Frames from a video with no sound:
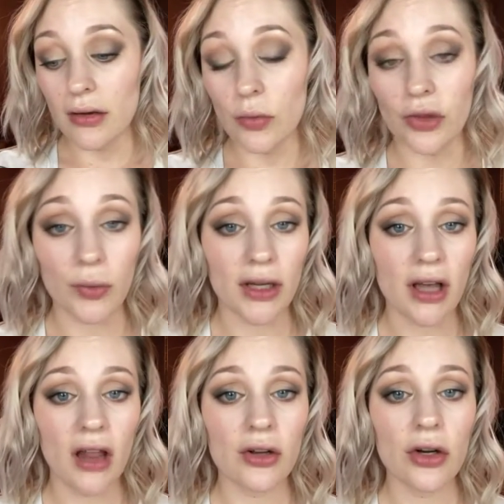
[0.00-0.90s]
With a
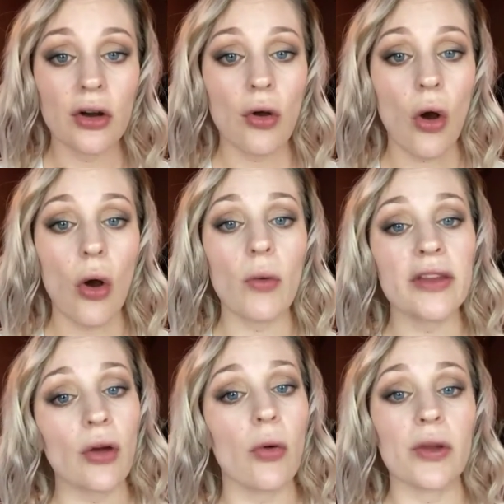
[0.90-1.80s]
red color,
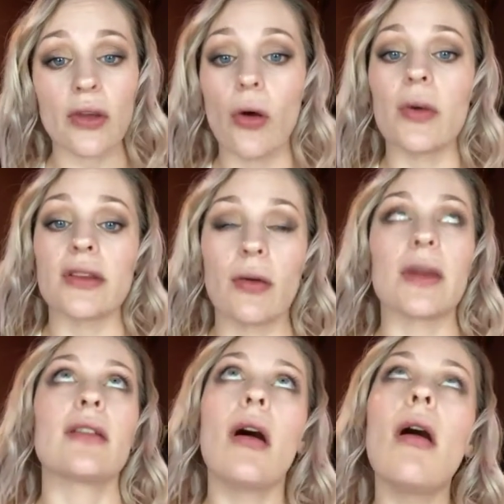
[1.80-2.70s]
always, always, always,
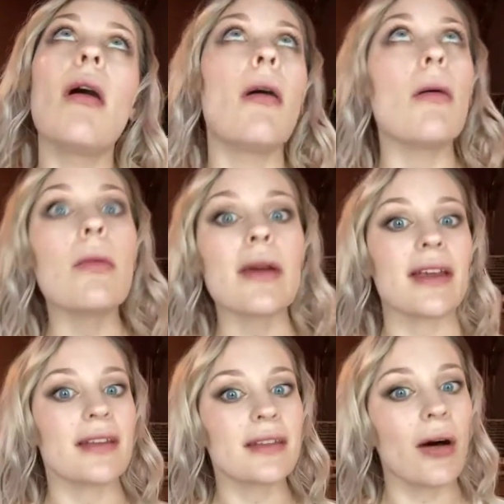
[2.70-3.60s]
always,
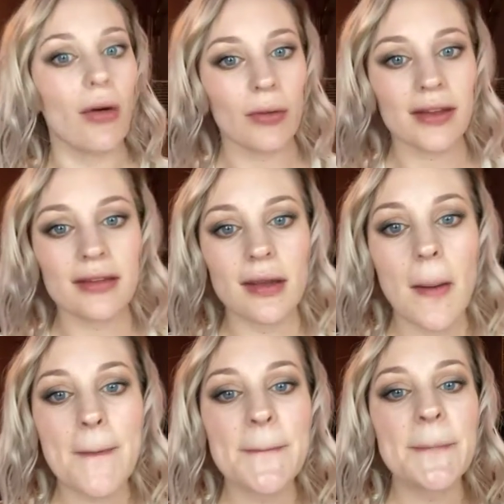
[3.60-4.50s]
always, always
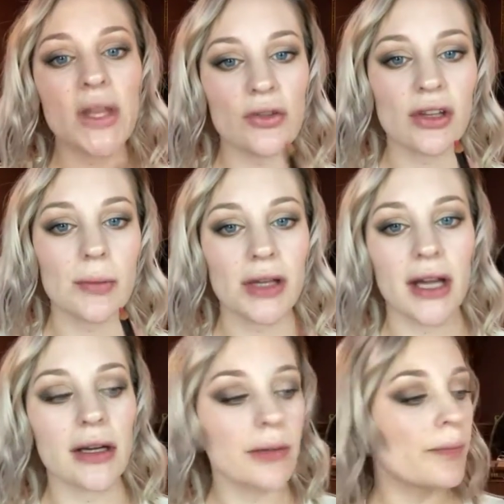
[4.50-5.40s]
use a lip
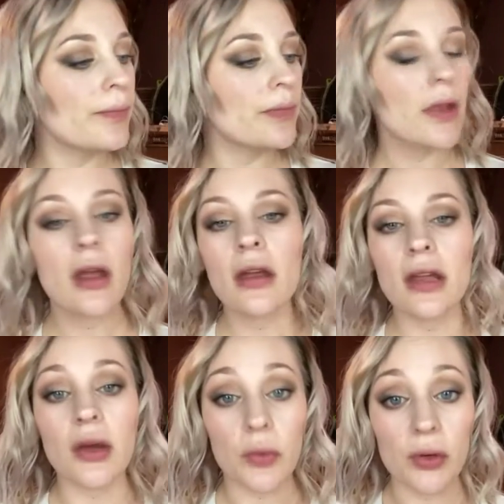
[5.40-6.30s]
liner.
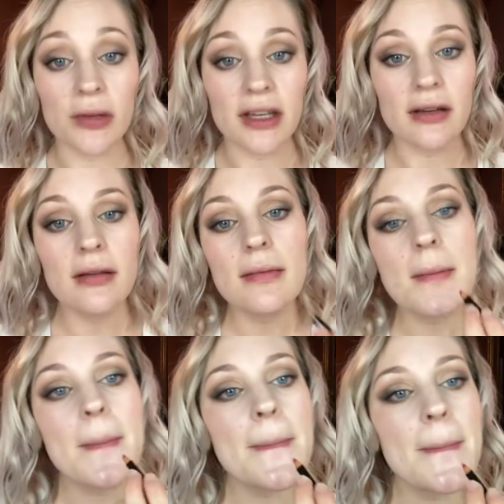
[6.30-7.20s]
It will bleed.
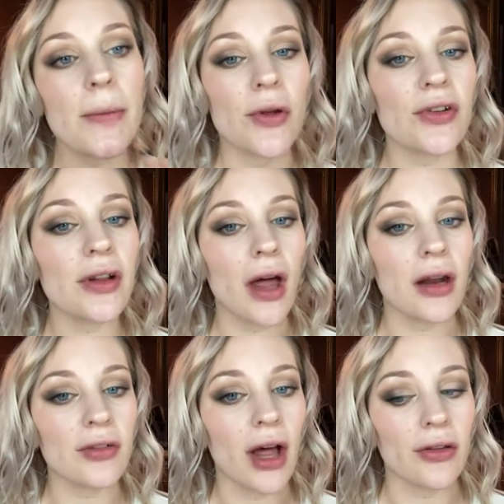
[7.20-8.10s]
There's a lot
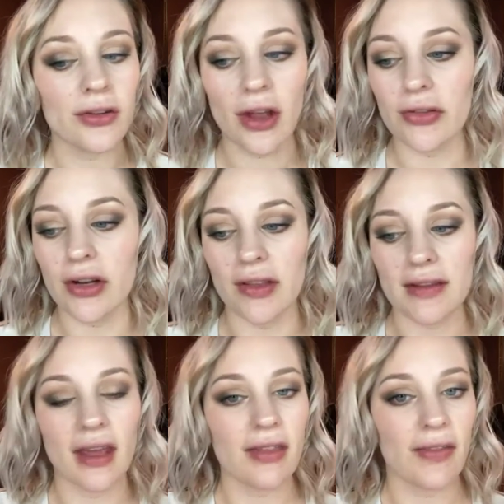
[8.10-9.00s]
of colors out there that
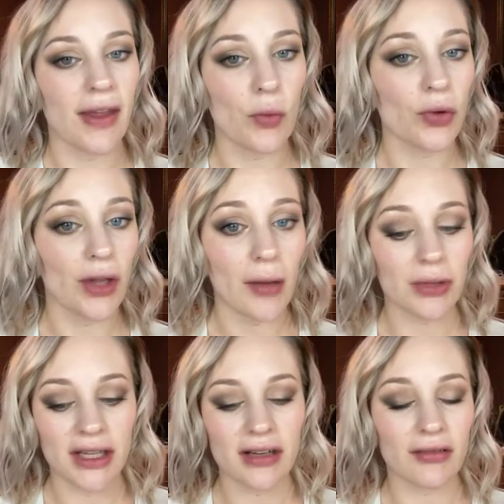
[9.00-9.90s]
say that they will not
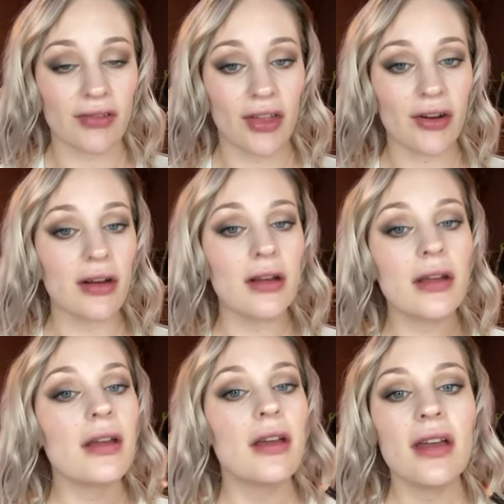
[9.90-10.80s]
bleed and feather.
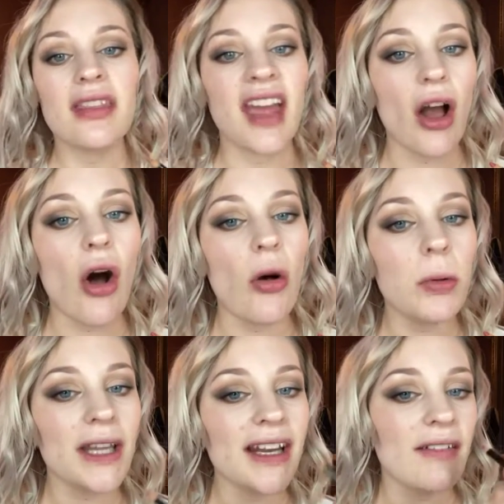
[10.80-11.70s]
They all
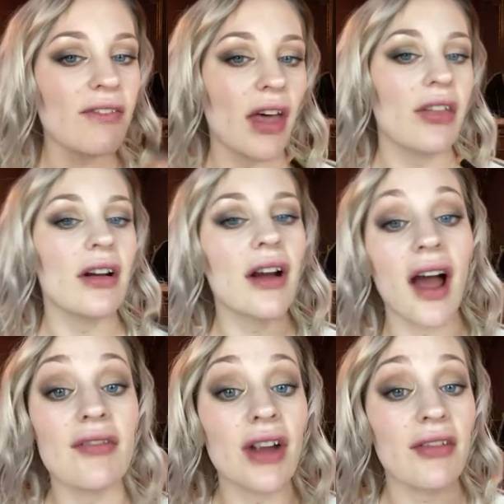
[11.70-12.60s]
bleed and feather.
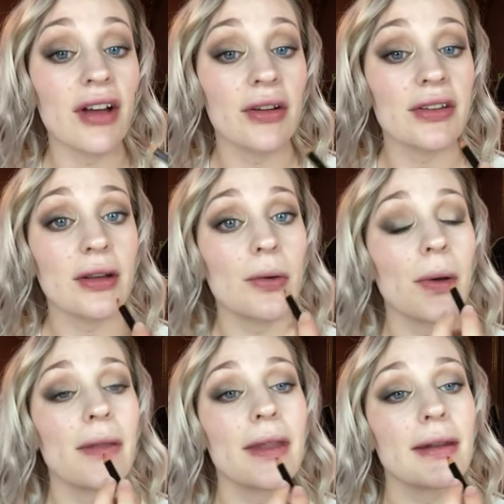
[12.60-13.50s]
I have not found a single
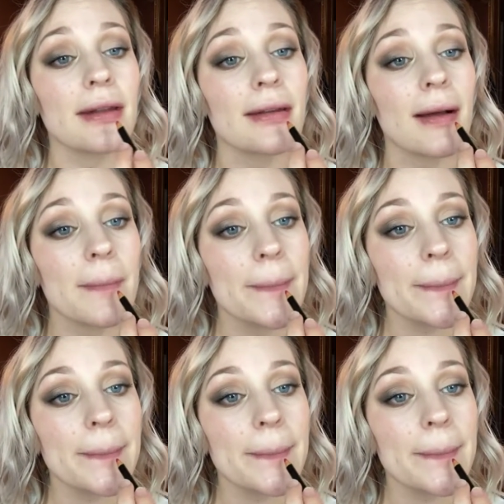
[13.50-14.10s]
one that does not.